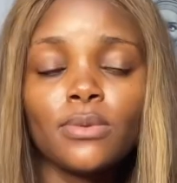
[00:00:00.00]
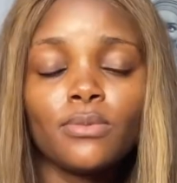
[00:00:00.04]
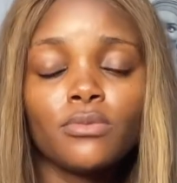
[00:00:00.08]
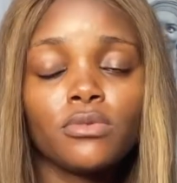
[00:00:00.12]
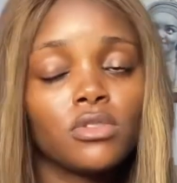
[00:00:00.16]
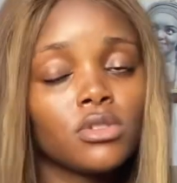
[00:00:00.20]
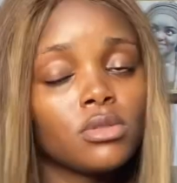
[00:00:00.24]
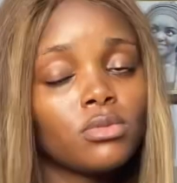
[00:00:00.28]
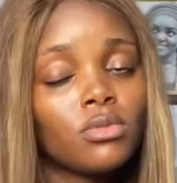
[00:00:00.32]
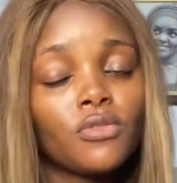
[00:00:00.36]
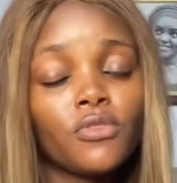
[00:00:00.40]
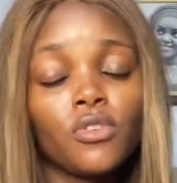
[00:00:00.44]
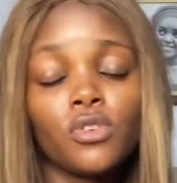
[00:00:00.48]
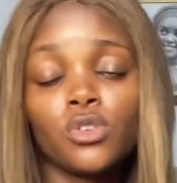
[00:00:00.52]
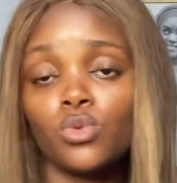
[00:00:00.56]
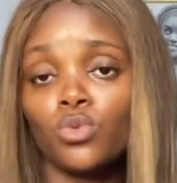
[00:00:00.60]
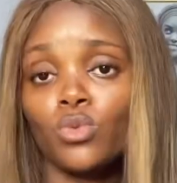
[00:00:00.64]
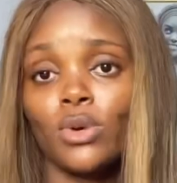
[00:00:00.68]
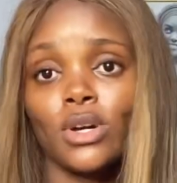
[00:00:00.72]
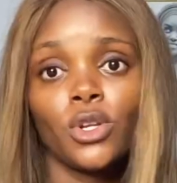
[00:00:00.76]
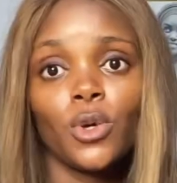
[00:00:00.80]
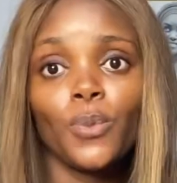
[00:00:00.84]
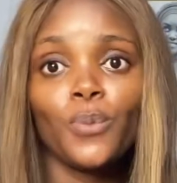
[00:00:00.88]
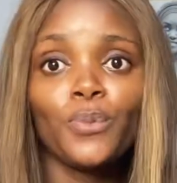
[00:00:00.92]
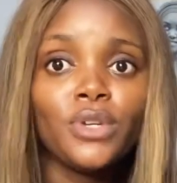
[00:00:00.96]
Some of us were
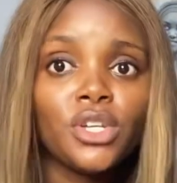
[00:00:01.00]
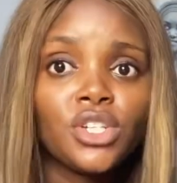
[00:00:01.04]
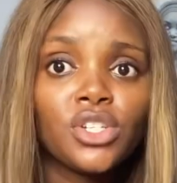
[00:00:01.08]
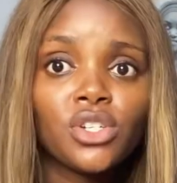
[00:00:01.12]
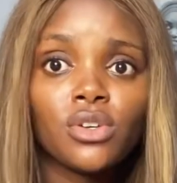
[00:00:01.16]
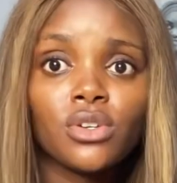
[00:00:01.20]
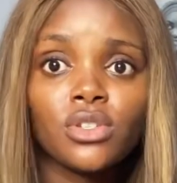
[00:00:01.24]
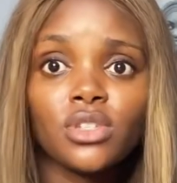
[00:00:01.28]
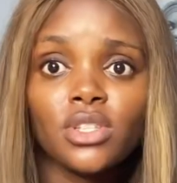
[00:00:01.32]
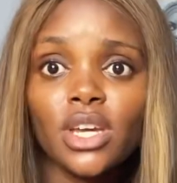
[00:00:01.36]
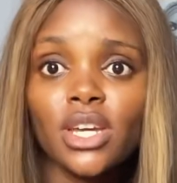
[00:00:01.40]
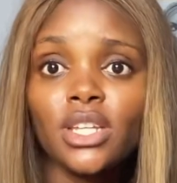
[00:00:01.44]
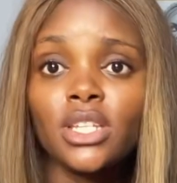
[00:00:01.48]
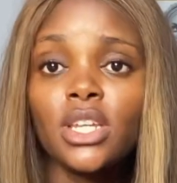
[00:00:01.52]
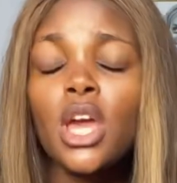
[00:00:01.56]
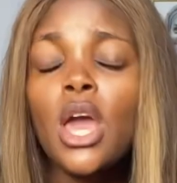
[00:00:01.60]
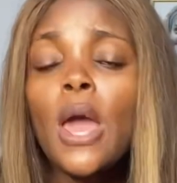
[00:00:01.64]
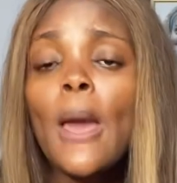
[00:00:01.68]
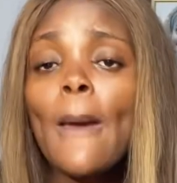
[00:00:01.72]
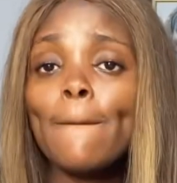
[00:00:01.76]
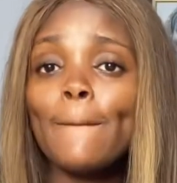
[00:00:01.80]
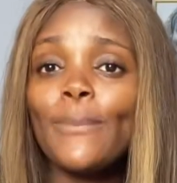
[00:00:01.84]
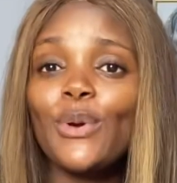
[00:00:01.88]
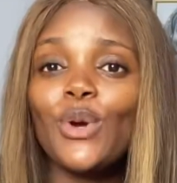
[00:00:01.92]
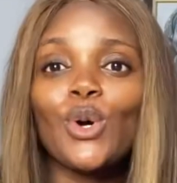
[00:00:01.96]
not pH concerned
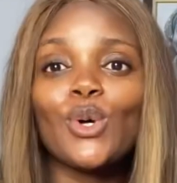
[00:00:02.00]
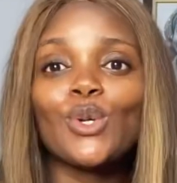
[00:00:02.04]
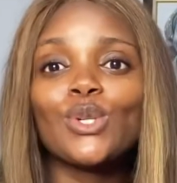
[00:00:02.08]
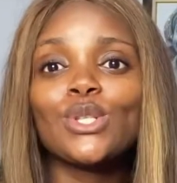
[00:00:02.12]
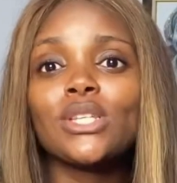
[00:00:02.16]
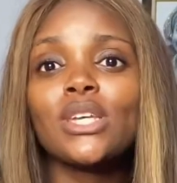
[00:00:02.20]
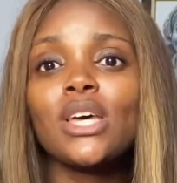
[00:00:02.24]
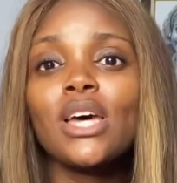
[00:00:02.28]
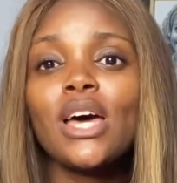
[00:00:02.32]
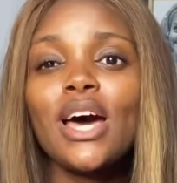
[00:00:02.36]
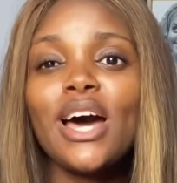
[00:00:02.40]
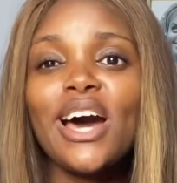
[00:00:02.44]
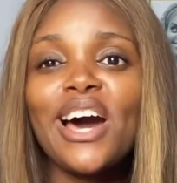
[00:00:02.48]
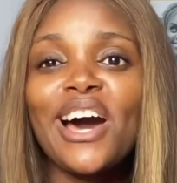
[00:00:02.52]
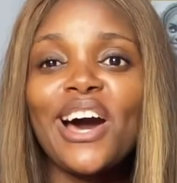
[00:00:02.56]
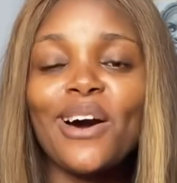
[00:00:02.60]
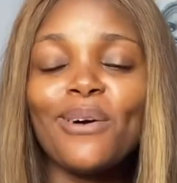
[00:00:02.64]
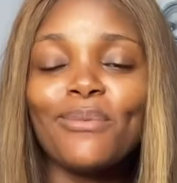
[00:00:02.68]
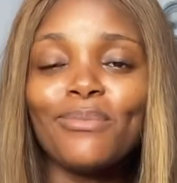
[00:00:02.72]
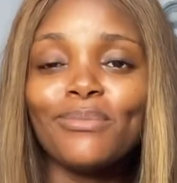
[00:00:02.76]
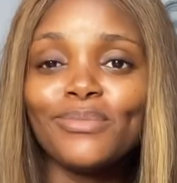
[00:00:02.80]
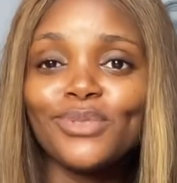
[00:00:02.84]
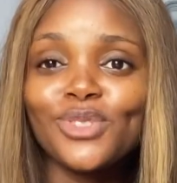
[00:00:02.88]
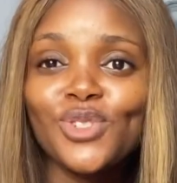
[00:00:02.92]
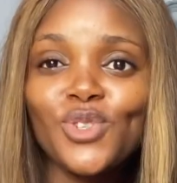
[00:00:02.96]
because
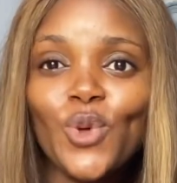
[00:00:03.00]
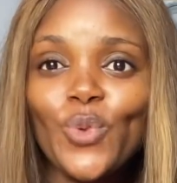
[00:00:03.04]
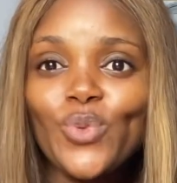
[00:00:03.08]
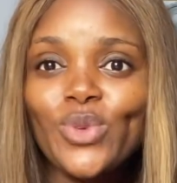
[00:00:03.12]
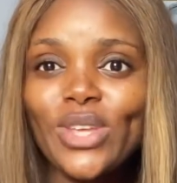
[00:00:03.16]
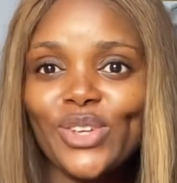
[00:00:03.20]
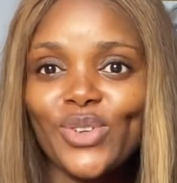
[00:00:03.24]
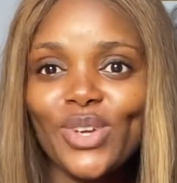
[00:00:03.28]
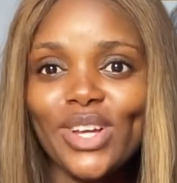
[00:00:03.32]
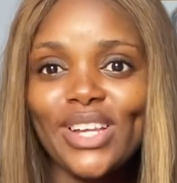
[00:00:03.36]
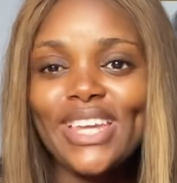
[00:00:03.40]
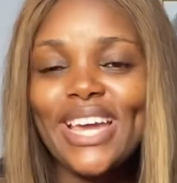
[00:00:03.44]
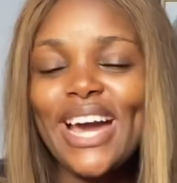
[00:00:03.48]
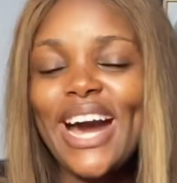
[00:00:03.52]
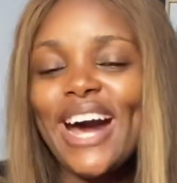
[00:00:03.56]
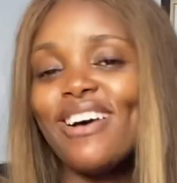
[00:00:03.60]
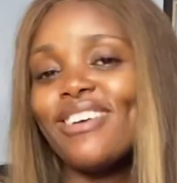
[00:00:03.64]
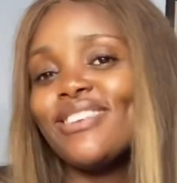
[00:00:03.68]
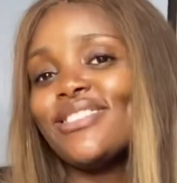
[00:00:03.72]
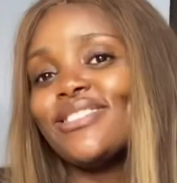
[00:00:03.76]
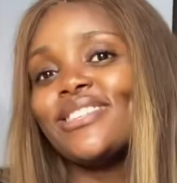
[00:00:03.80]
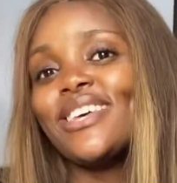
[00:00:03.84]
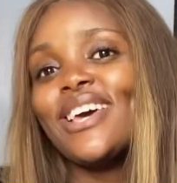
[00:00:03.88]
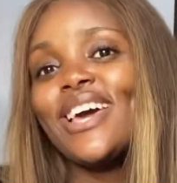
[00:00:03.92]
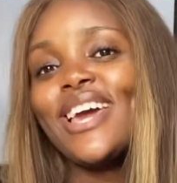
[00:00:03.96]
soaps actually
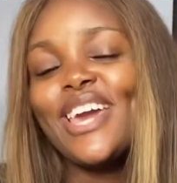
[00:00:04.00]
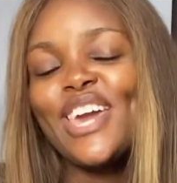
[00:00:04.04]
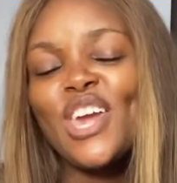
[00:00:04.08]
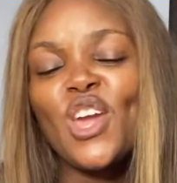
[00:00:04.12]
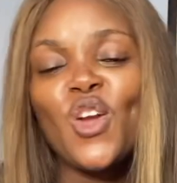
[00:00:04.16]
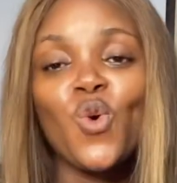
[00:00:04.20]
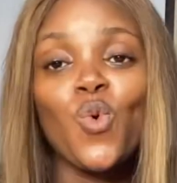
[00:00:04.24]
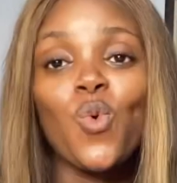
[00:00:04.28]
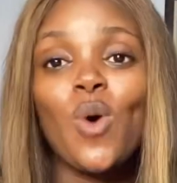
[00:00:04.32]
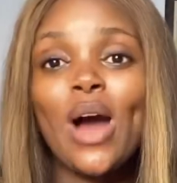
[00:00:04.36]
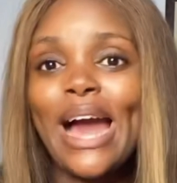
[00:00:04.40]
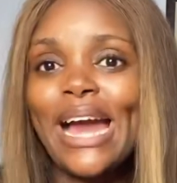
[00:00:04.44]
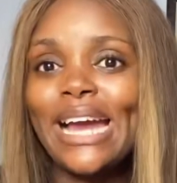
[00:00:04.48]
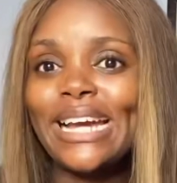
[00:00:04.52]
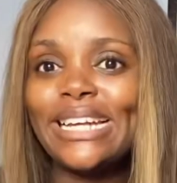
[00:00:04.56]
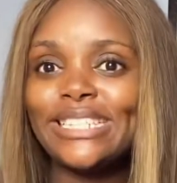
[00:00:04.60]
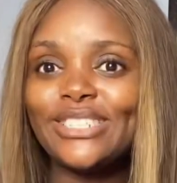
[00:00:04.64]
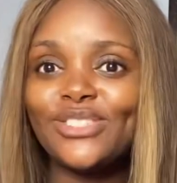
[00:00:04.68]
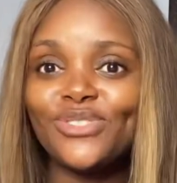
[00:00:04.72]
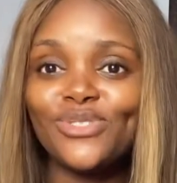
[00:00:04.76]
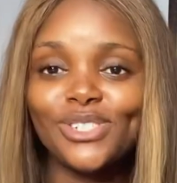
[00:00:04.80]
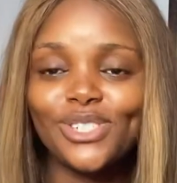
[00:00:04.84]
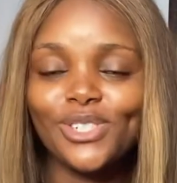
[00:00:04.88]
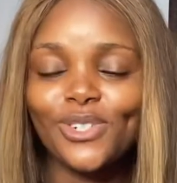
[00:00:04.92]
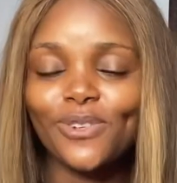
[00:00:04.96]
has a wide
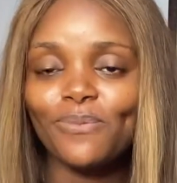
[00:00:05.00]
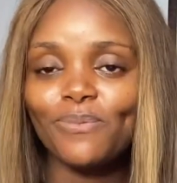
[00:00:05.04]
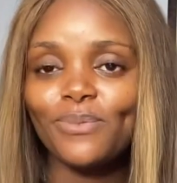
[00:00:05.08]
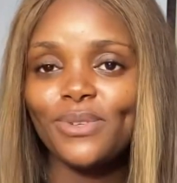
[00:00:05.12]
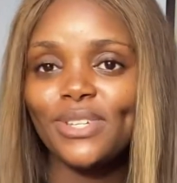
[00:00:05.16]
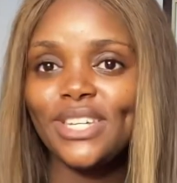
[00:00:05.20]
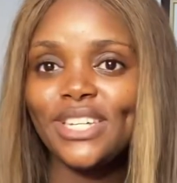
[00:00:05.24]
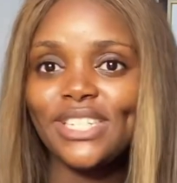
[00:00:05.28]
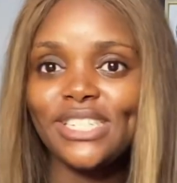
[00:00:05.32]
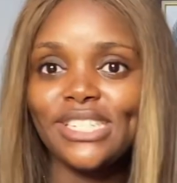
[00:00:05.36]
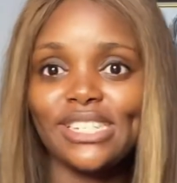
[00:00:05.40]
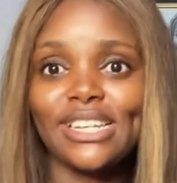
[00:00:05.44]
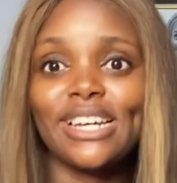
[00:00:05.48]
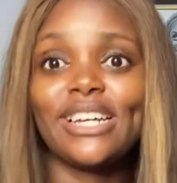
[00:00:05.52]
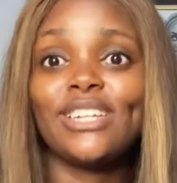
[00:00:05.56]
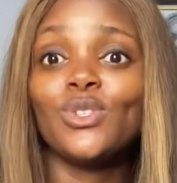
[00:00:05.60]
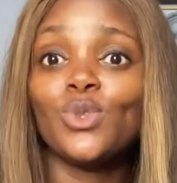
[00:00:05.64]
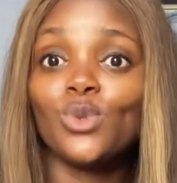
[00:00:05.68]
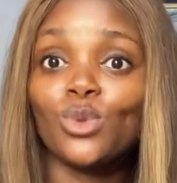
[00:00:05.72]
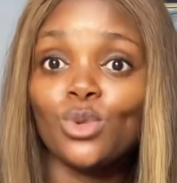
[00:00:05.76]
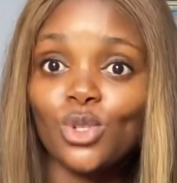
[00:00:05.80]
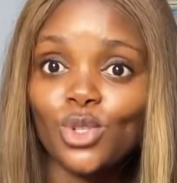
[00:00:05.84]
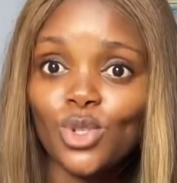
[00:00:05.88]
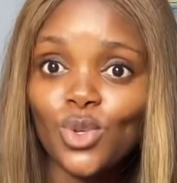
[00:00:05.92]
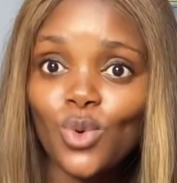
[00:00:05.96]
range of pH and it will
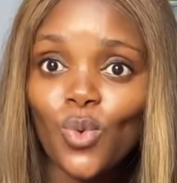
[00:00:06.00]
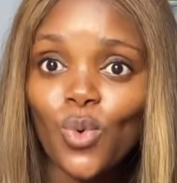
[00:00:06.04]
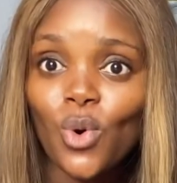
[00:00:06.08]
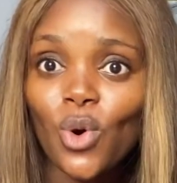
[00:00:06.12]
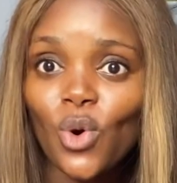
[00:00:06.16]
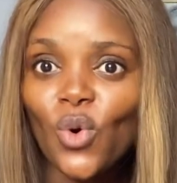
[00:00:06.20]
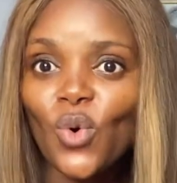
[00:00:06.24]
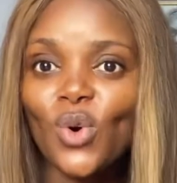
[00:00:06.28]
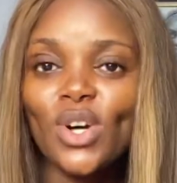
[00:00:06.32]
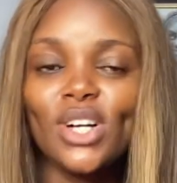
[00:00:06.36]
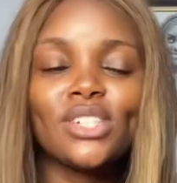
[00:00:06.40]
still work well.